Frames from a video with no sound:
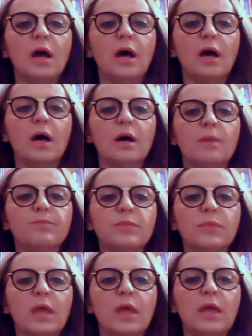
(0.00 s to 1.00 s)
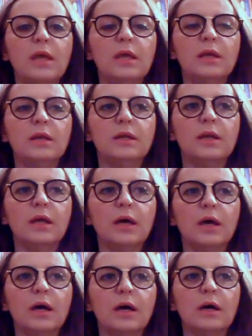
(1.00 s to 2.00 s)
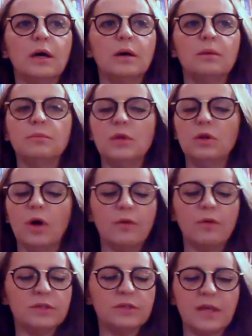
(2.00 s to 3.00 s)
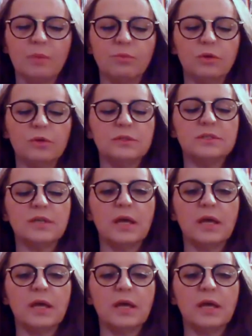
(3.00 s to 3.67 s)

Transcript: and other samples